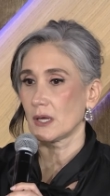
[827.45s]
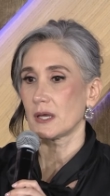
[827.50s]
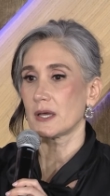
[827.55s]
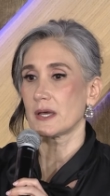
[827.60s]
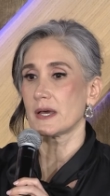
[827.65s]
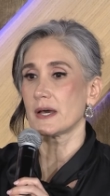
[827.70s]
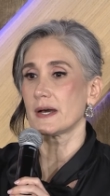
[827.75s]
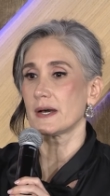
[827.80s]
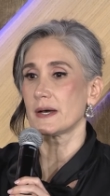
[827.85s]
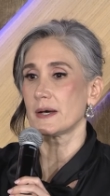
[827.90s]

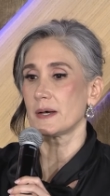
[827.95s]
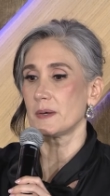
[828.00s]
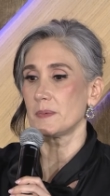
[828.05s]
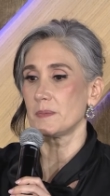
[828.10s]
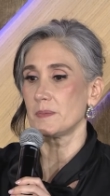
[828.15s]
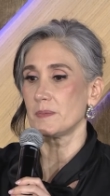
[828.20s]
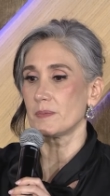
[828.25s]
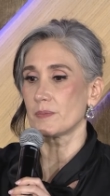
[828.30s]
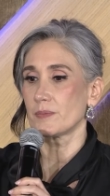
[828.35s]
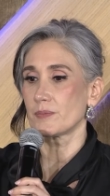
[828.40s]

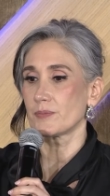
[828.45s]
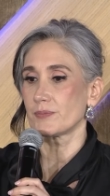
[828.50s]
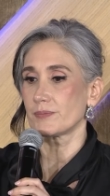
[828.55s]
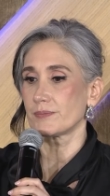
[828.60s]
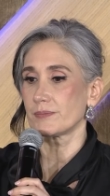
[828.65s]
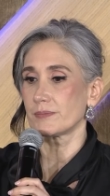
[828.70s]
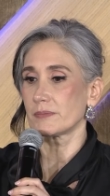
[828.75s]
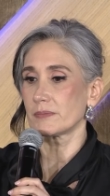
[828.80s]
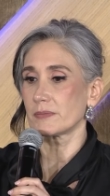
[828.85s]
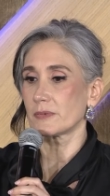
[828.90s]

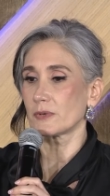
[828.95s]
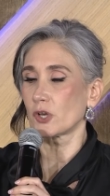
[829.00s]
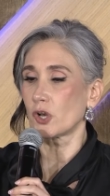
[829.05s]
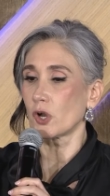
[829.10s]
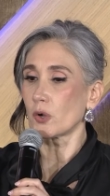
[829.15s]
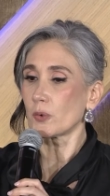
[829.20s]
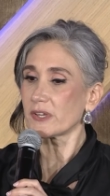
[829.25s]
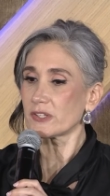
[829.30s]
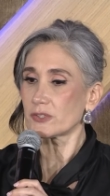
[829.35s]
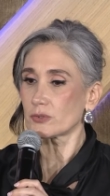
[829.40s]

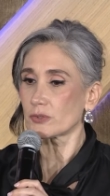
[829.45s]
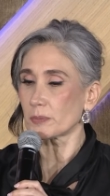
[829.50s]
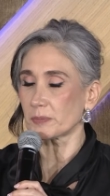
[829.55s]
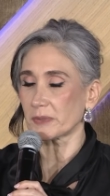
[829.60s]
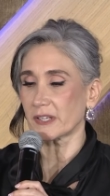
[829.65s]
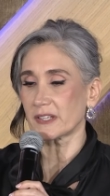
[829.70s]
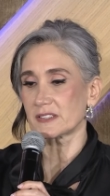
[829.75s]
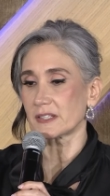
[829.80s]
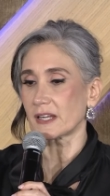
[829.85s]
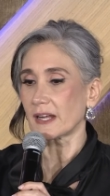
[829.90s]
go into the
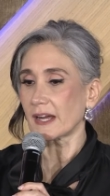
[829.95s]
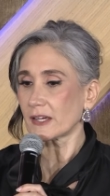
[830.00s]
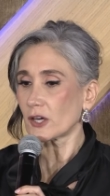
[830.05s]
place that I